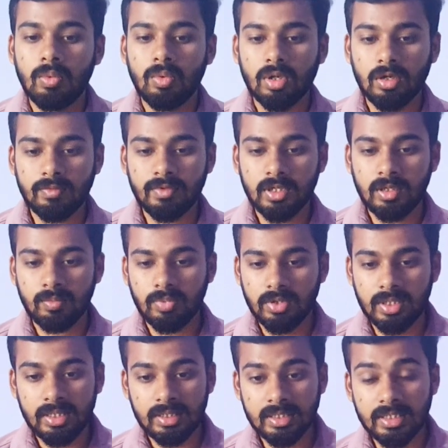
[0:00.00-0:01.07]
one of the
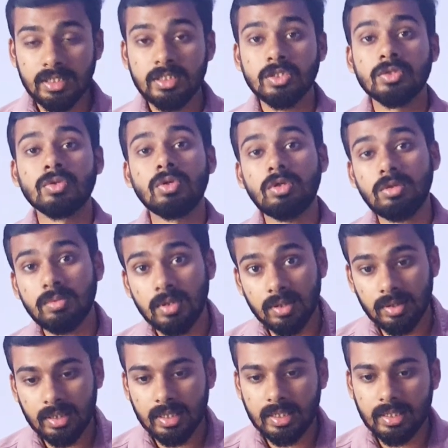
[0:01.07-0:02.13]
component is so
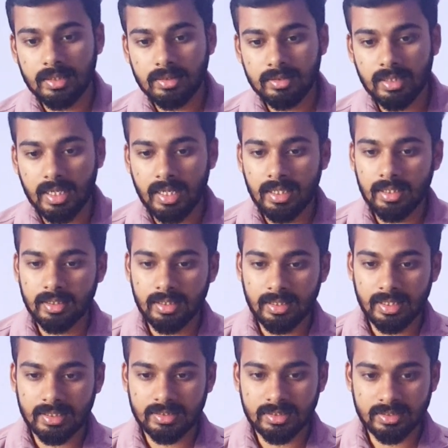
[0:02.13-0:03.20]
volatile that it
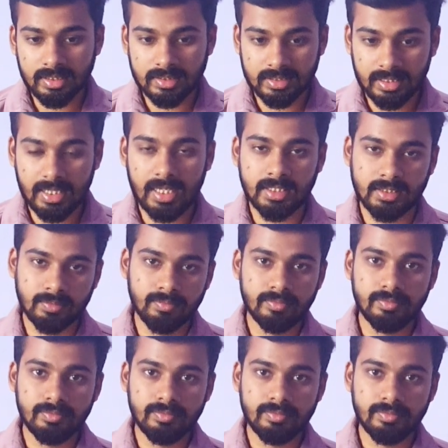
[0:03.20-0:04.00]
exists as a gas.